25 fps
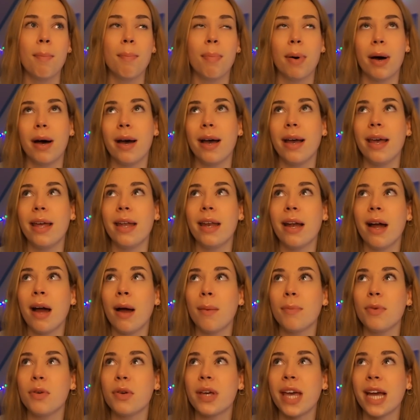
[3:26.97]

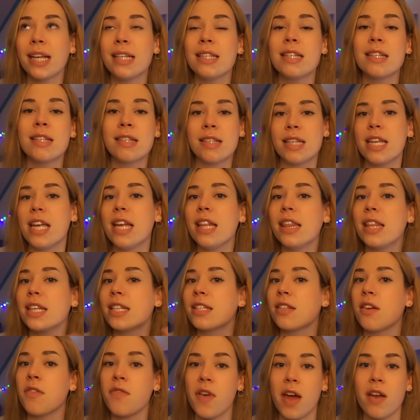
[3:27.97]
but you get to see
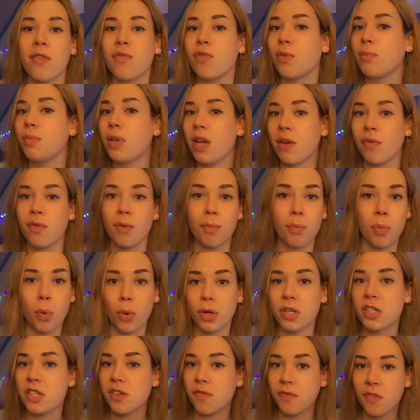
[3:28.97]
this event from different
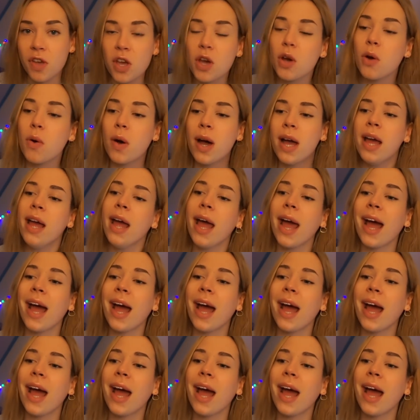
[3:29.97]
points of view,